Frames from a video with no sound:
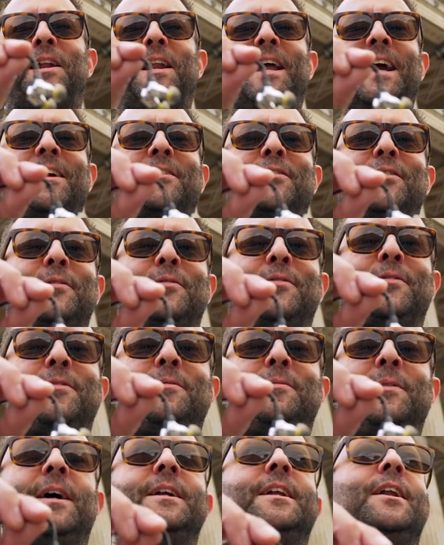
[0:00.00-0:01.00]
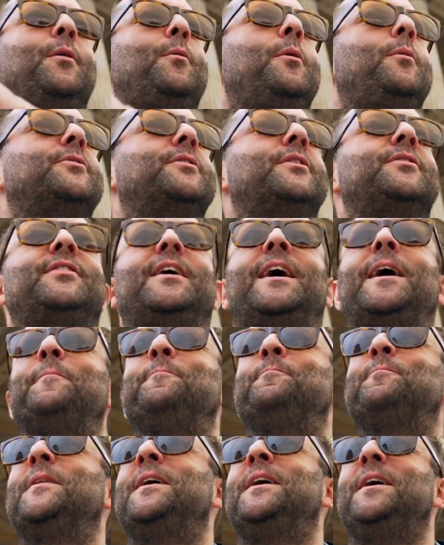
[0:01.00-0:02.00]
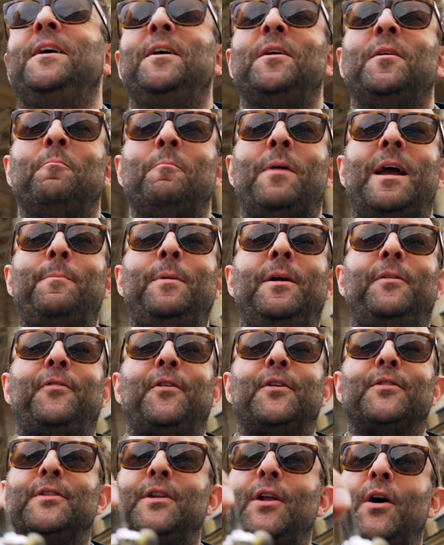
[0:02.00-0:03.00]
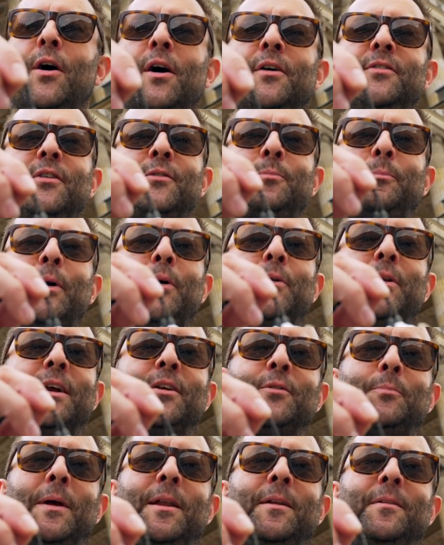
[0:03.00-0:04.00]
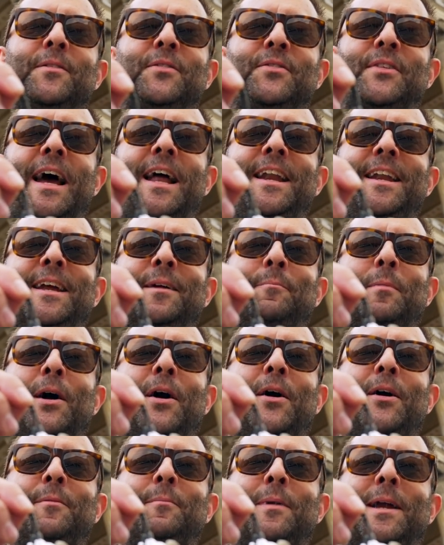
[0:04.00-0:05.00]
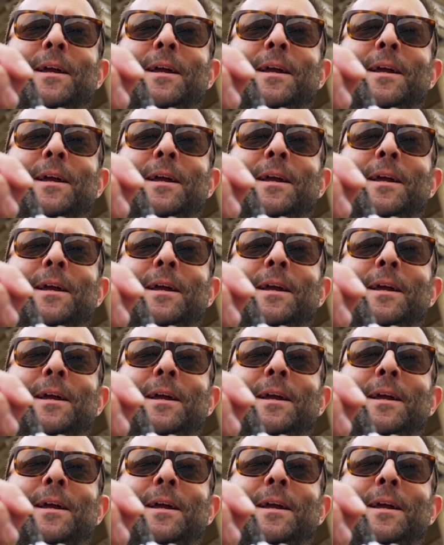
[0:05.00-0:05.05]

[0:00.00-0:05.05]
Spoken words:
the length of, I don't know what I was going to say, maybe for as long as this building's been standing behind